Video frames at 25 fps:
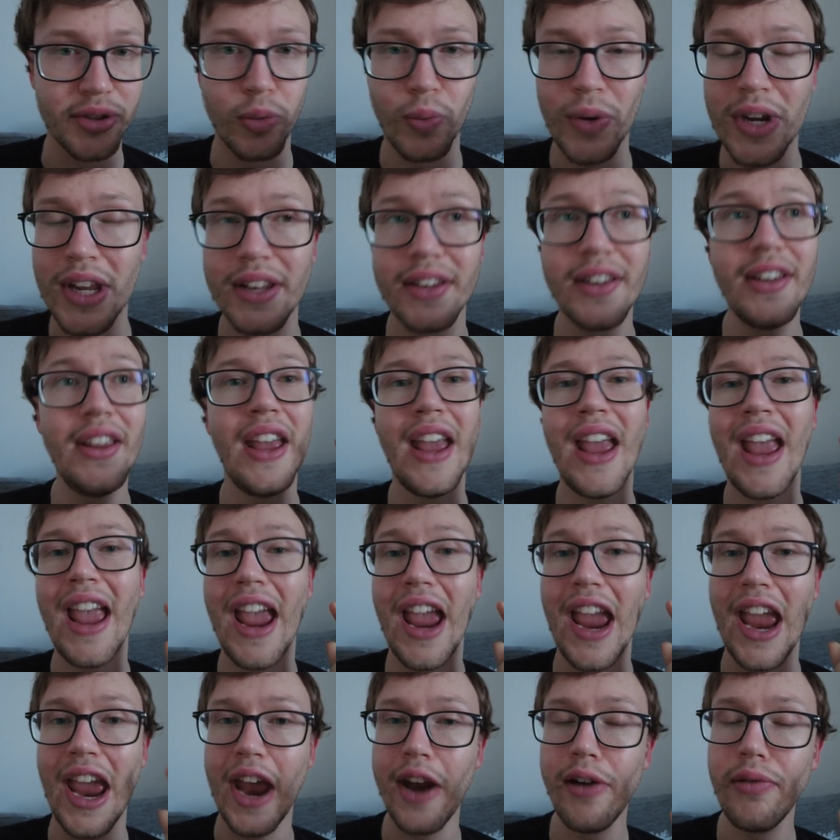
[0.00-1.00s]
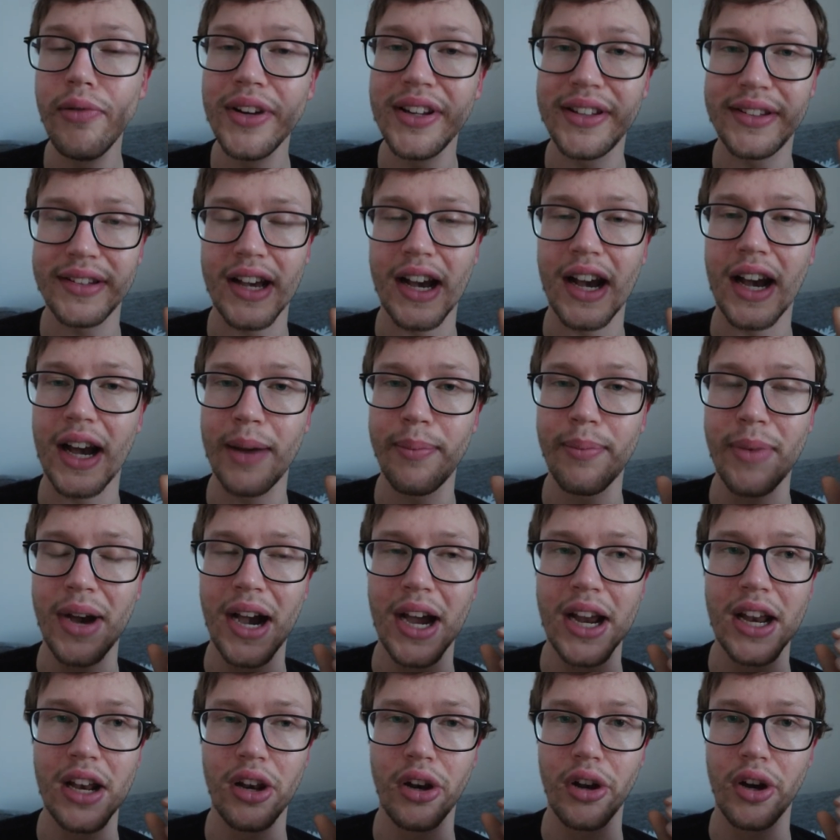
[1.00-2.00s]
Sweden, every time
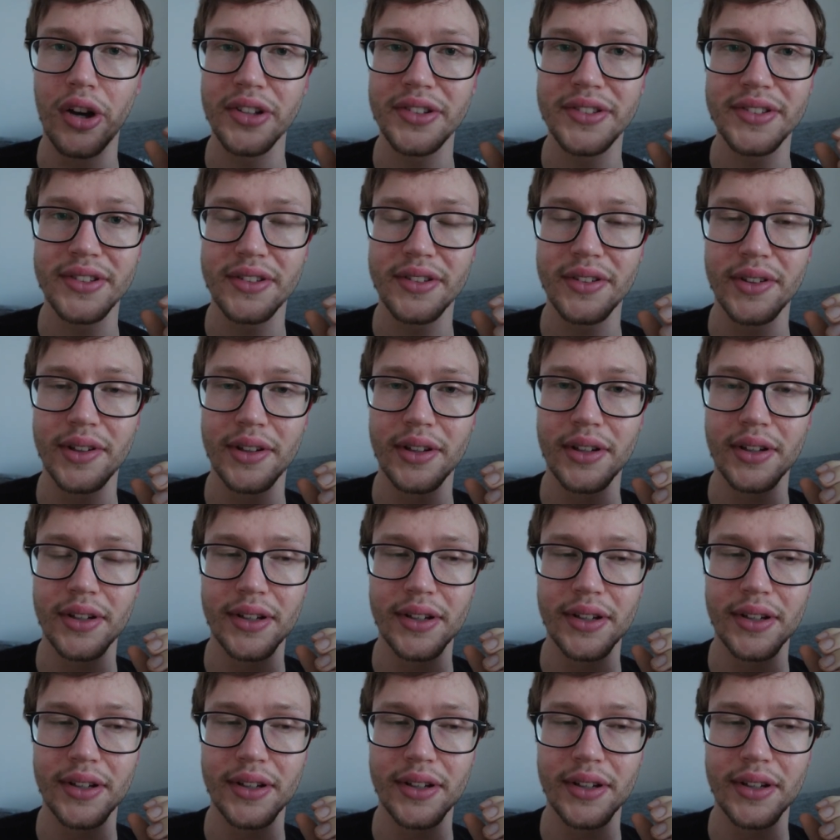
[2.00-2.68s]
I lost